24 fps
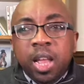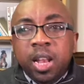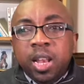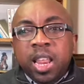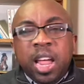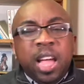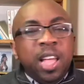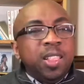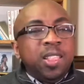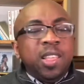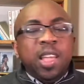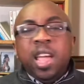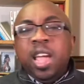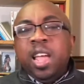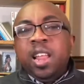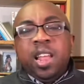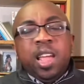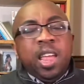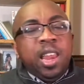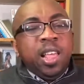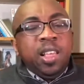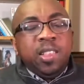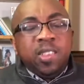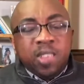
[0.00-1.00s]
That
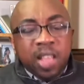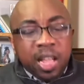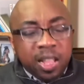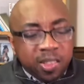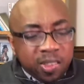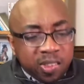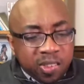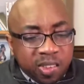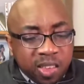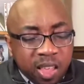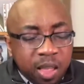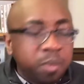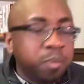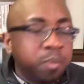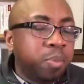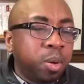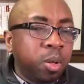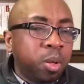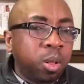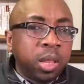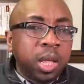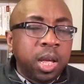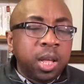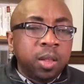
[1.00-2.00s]
it is that
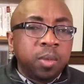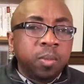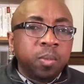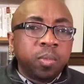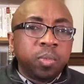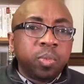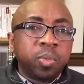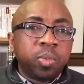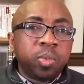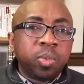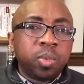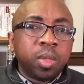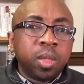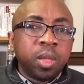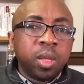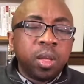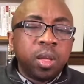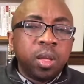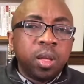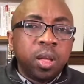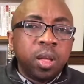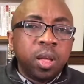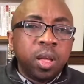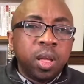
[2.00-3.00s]
simple that
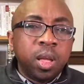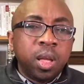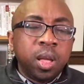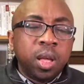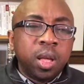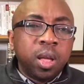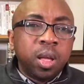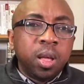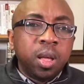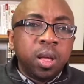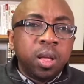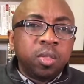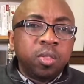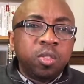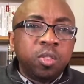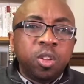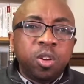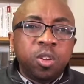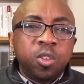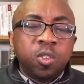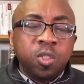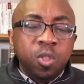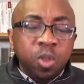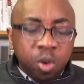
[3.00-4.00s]

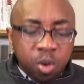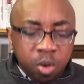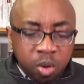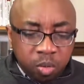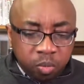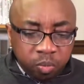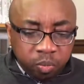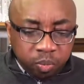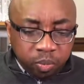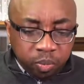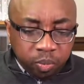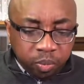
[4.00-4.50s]
there's no